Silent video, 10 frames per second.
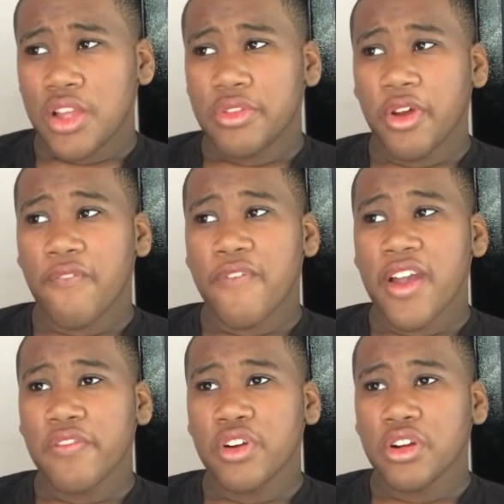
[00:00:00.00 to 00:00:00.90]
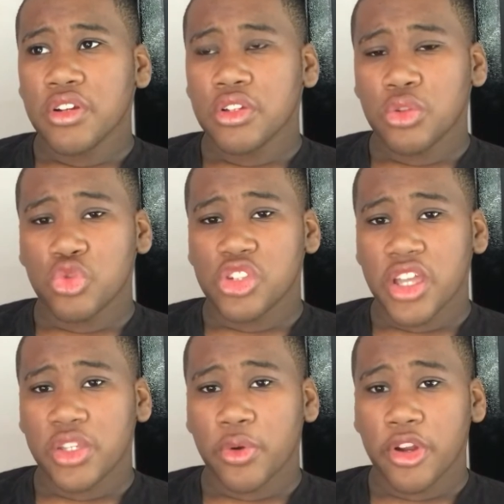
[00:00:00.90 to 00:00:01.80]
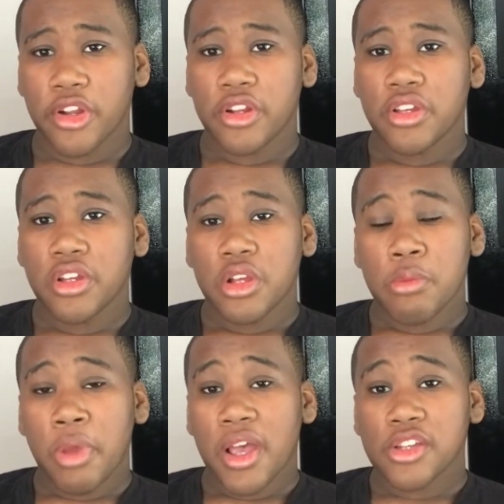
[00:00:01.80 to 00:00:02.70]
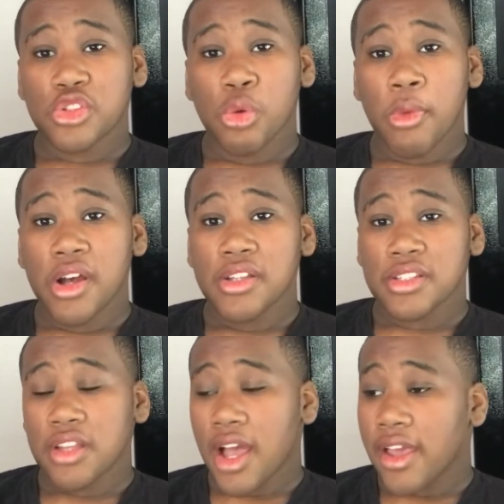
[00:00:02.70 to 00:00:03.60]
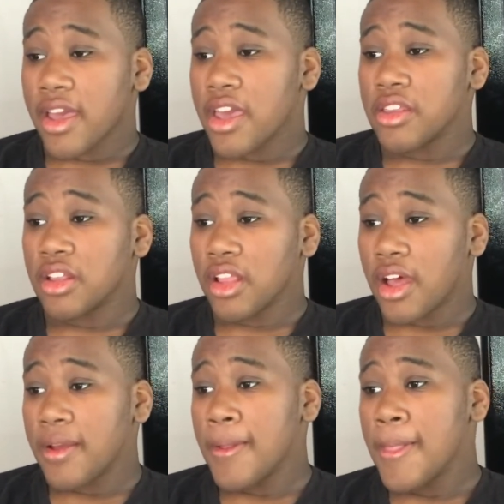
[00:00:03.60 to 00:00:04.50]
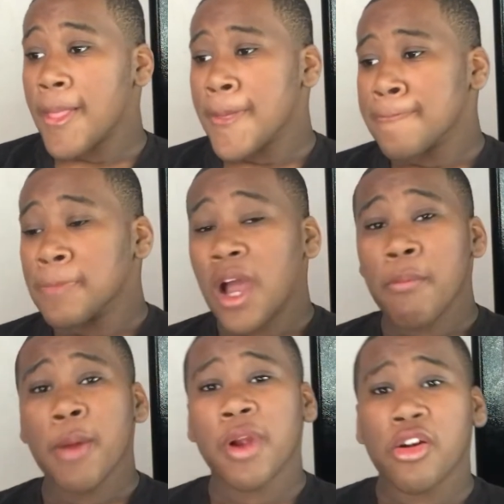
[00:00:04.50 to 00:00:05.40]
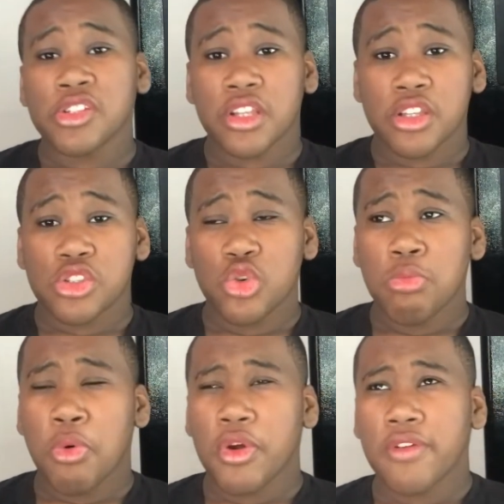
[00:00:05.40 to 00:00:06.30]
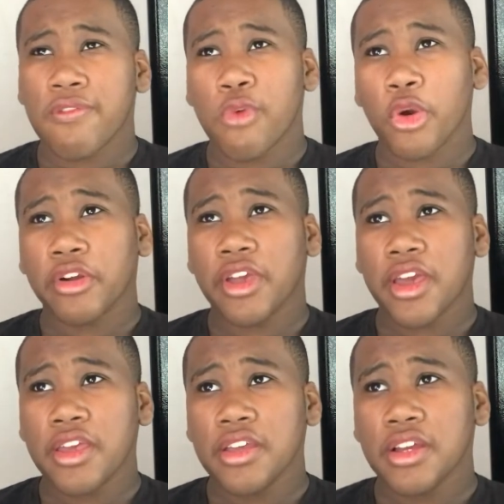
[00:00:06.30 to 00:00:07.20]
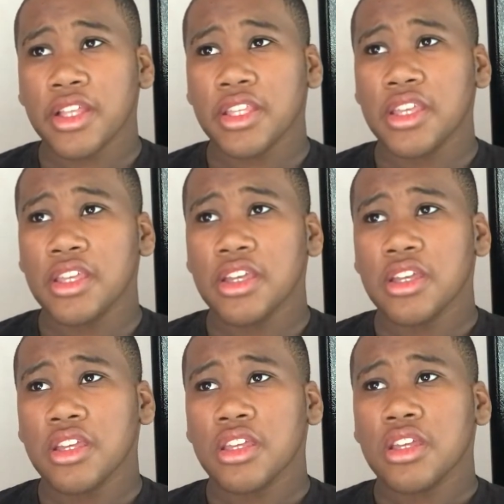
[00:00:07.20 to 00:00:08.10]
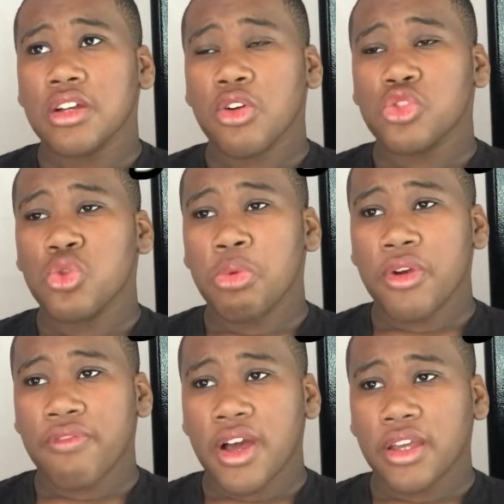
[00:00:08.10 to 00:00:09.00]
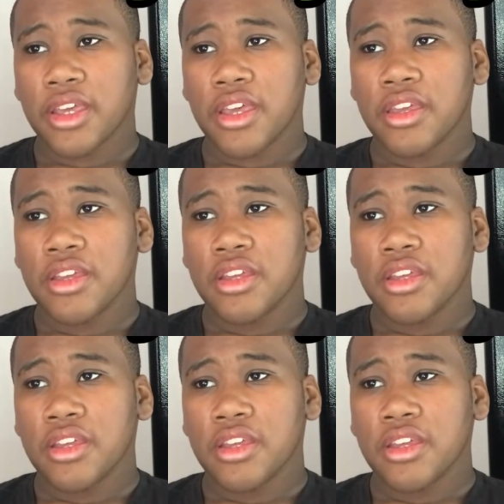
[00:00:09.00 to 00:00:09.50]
November through January. Past 2 months, I gained a lot. I remember I was at 2.4K, I think, or 2.5K,